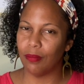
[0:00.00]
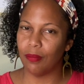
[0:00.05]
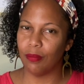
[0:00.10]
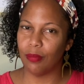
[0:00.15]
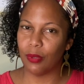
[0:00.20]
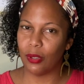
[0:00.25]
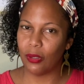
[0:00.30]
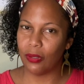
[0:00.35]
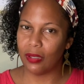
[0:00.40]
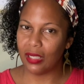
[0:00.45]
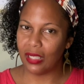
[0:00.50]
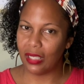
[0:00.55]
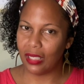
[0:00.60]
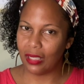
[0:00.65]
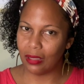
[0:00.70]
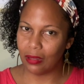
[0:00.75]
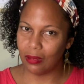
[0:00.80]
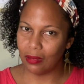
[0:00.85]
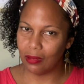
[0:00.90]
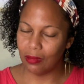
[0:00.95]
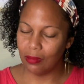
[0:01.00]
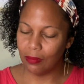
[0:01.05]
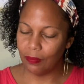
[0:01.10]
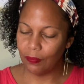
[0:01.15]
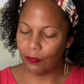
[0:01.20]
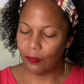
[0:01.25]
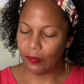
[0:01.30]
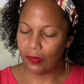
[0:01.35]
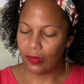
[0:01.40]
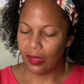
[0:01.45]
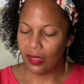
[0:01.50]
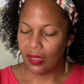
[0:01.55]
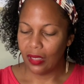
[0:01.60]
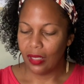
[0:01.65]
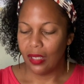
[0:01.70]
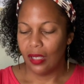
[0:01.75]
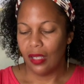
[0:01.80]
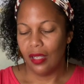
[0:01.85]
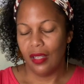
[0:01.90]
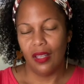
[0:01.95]
broken ankle,
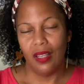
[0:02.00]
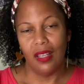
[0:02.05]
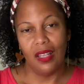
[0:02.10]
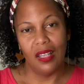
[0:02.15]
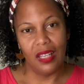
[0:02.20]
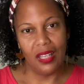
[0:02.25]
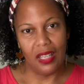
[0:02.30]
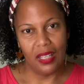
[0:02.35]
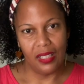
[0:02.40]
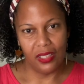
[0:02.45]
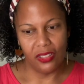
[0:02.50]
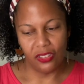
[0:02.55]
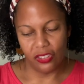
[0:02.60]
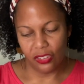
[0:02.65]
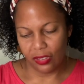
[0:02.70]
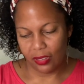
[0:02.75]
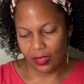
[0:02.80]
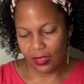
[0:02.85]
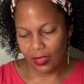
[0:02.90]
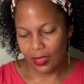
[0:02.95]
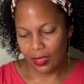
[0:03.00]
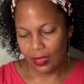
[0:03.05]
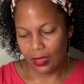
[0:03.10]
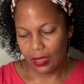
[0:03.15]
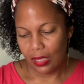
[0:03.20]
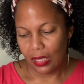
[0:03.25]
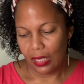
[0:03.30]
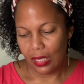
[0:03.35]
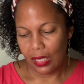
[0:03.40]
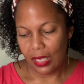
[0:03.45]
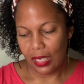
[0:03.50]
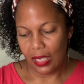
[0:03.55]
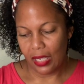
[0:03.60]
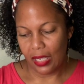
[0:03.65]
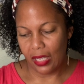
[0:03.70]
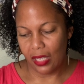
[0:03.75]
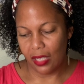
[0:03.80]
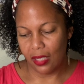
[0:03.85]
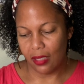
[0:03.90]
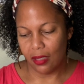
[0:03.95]
a head injury,
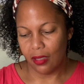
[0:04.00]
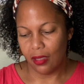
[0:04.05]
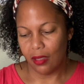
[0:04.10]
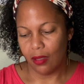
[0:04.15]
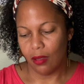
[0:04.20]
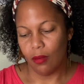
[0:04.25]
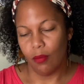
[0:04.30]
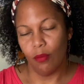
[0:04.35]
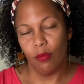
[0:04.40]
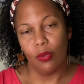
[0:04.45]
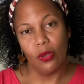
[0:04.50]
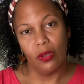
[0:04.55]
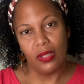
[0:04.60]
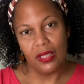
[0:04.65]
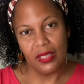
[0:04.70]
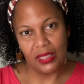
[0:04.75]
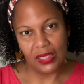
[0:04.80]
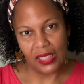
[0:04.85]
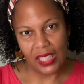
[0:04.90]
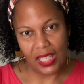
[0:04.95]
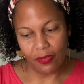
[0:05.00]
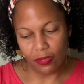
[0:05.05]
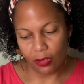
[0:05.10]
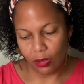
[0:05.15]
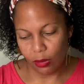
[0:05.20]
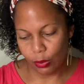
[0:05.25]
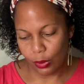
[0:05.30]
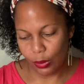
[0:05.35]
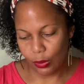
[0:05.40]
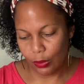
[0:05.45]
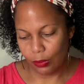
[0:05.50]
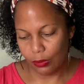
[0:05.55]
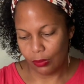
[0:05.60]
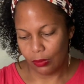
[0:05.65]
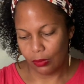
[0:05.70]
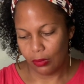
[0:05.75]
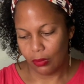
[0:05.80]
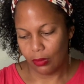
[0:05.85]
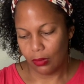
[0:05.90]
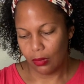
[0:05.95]
and broke his clavicle bone.
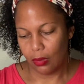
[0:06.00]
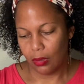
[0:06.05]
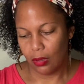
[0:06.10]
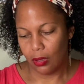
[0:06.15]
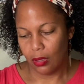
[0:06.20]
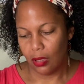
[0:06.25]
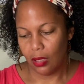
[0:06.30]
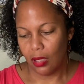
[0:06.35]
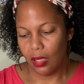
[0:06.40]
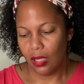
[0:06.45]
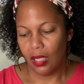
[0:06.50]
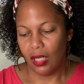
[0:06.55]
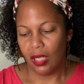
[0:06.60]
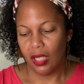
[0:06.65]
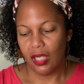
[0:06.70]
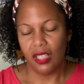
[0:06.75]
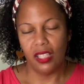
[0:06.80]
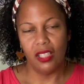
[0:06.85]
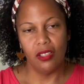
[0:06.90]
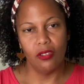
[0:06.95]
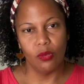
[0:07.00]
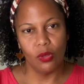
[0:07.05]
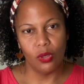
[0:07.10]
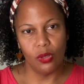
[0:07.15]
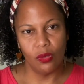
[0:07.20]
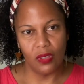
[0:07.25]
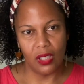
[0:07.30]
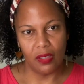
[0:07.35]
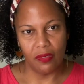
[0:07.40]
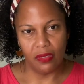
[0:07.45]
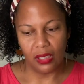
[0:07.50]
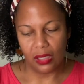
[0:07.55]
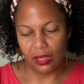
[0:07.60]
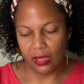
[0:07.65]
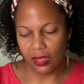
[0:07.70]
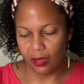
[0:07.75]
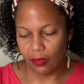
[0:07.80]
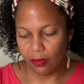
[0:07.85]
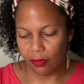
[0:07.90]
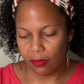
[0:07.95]
he drove off a cliff.